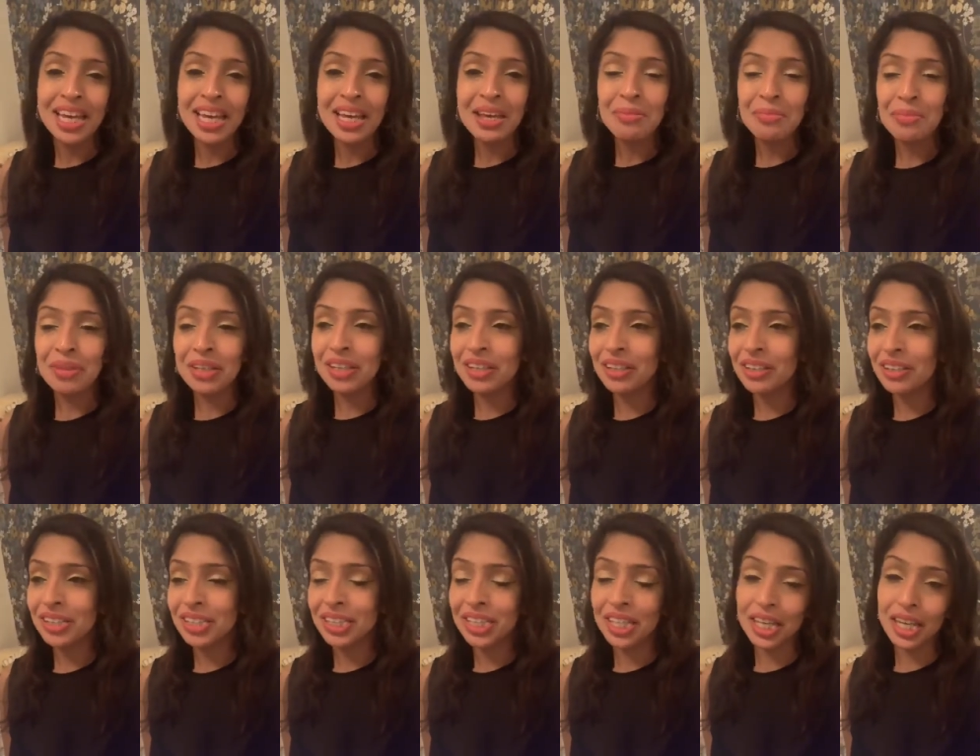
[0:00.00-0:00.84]

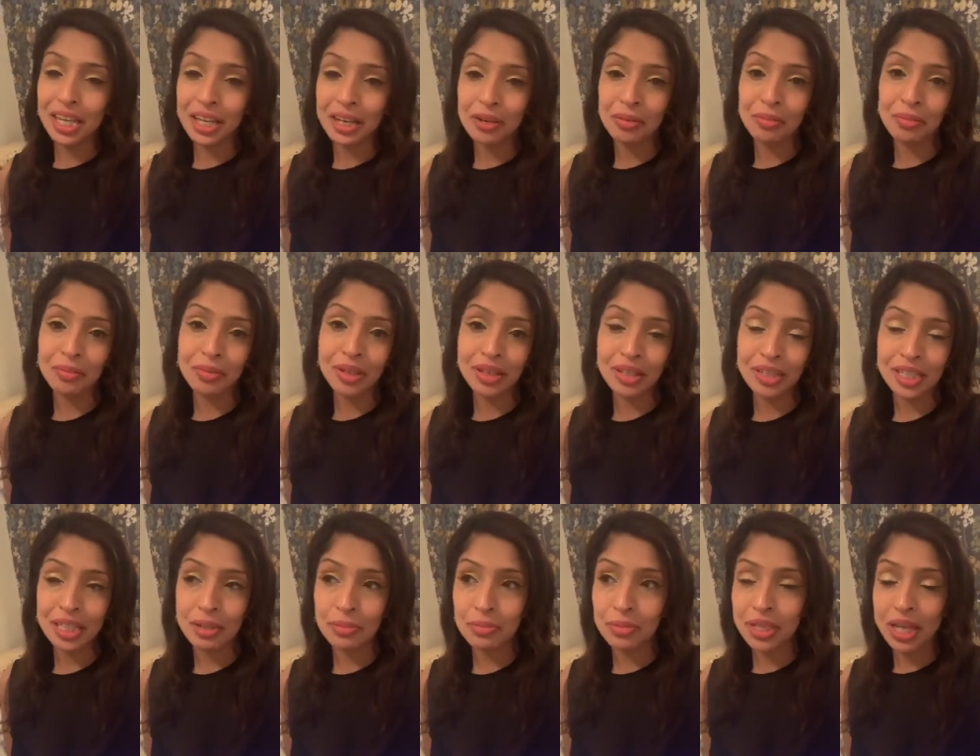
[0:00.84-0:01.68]
because
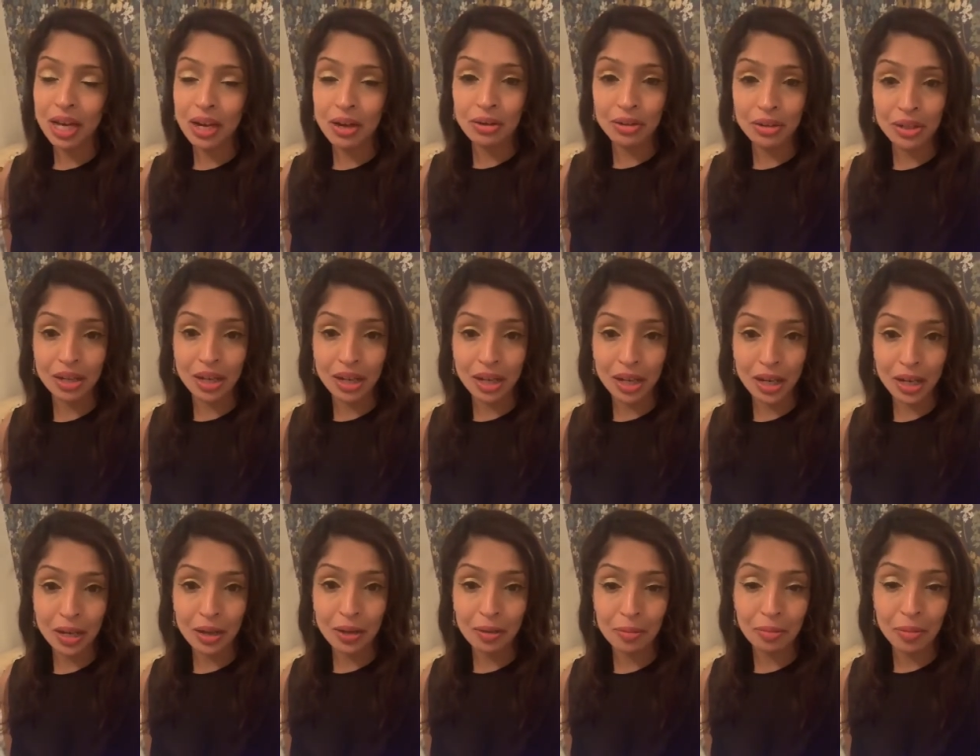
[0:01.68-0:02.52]
deep
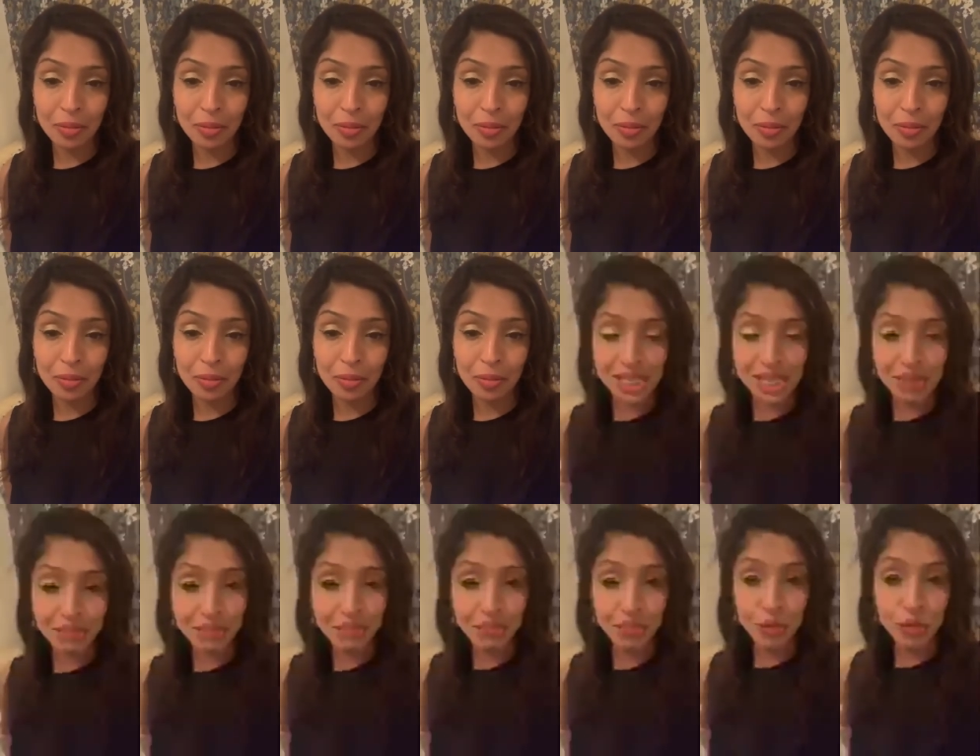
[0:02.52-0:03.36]
down,
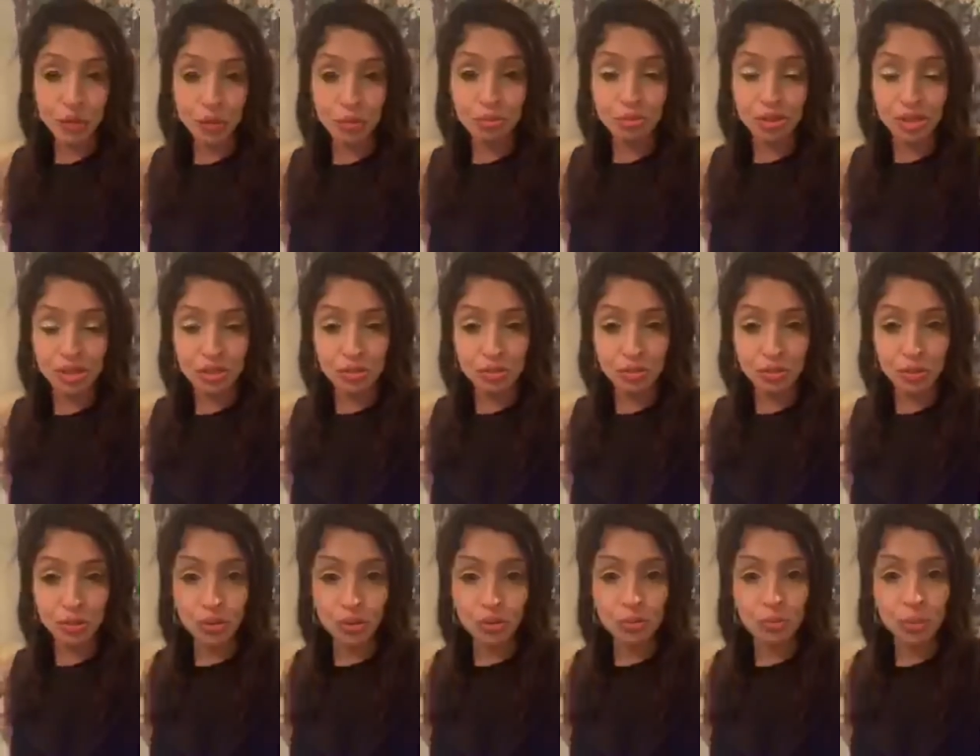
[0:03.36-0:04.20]
resentful,
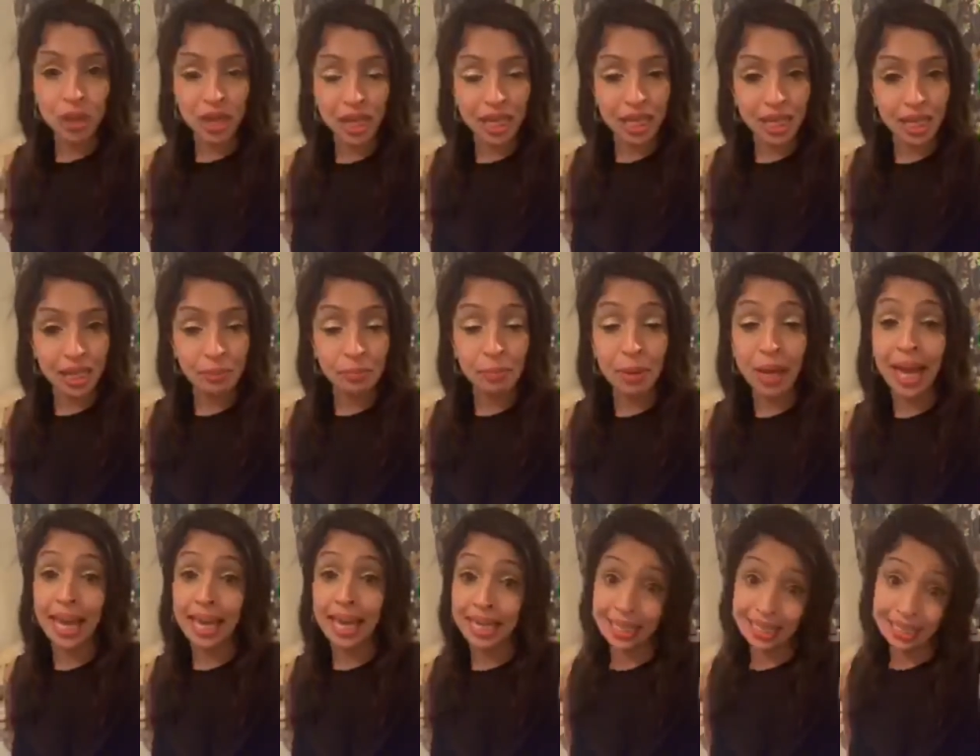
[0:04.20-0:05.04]
miserable, in
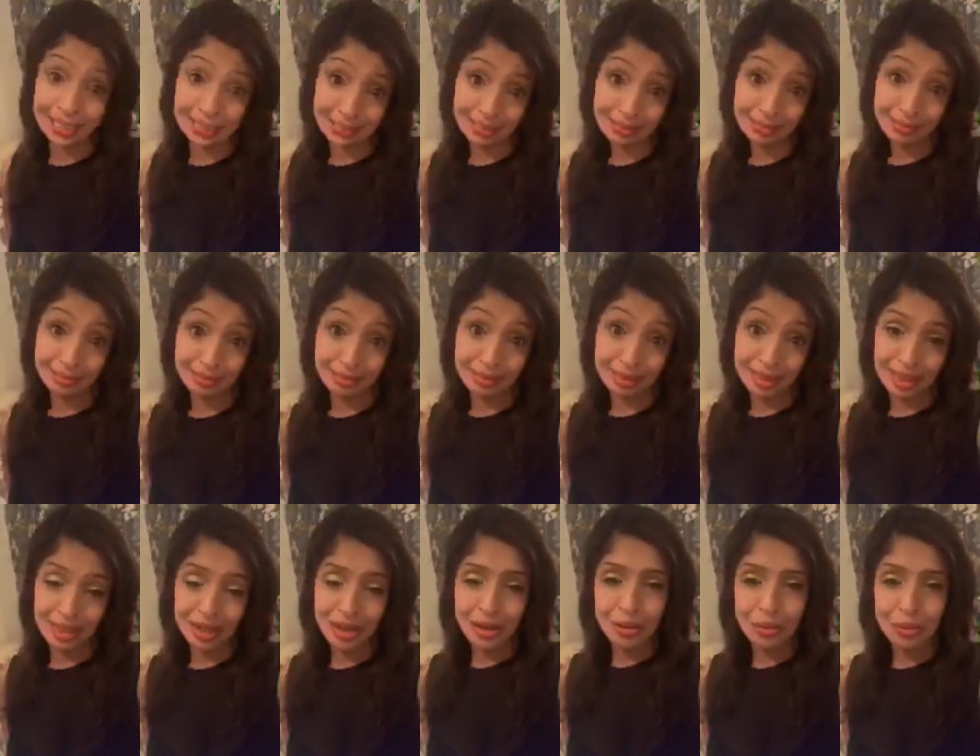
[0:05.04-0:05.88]
pain,
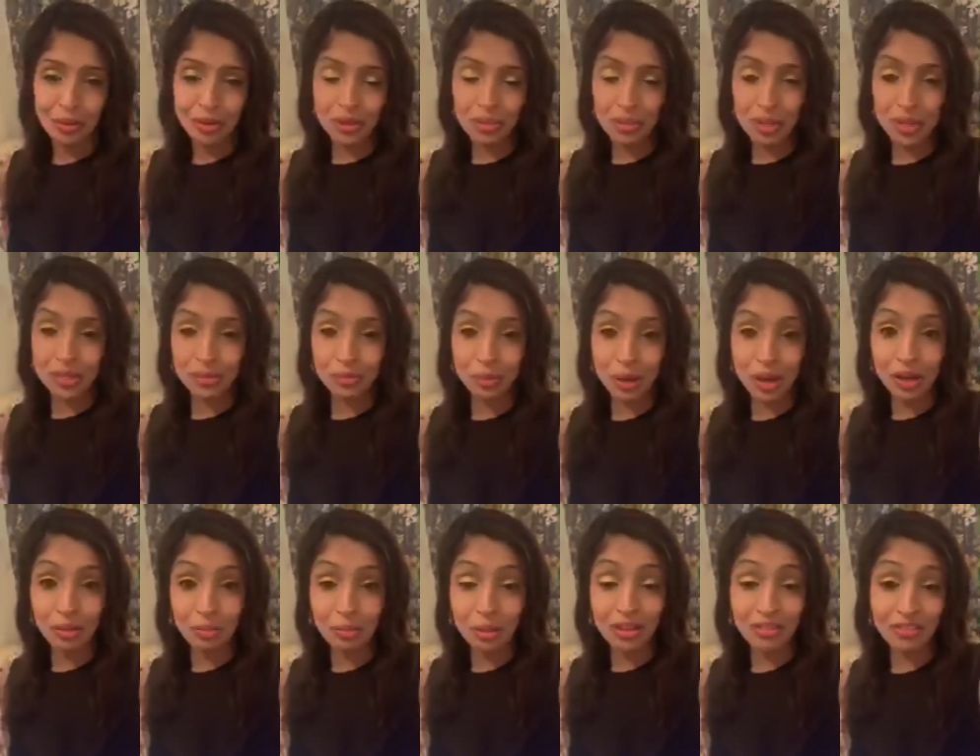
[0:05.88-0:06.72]
with a big smile
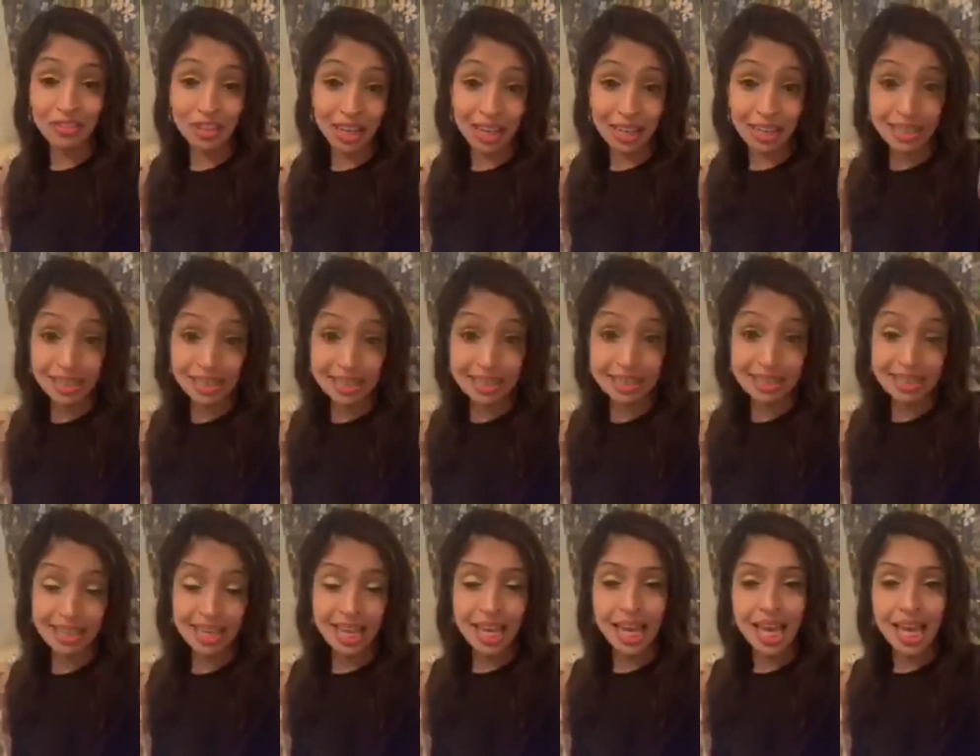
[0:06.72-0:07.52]
on my face.